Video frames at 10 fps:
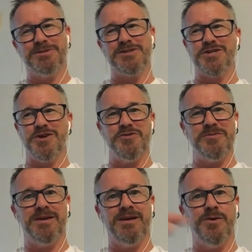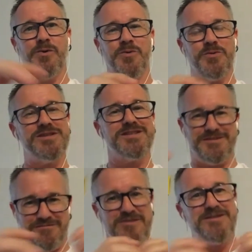to show them how, well, this
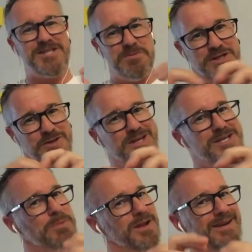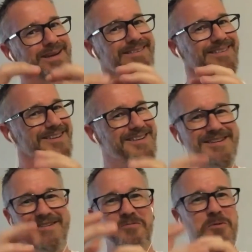is very similar to explaining
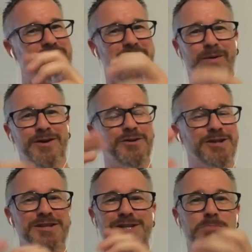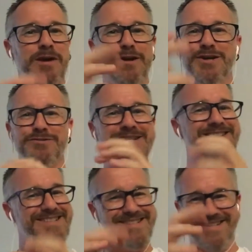what's going on in this
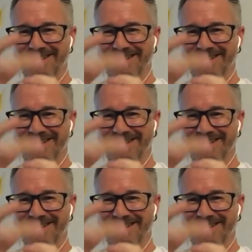perichoresis